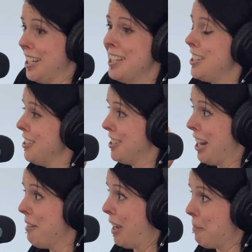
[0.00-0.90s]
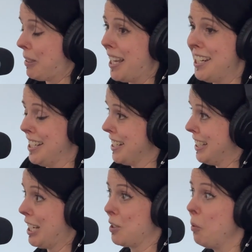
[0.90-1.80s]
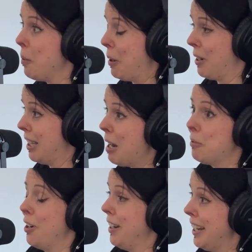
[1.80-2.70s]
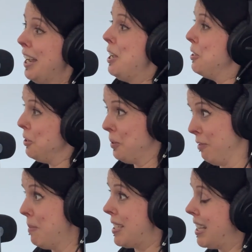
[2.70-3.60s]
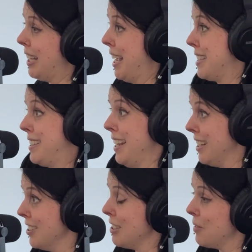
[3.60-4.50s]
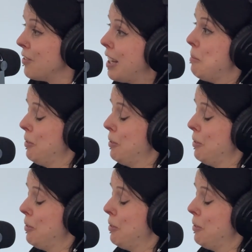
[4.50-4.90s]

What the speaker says: into your Java application to swap out a library, you have missed the last 10 years of development,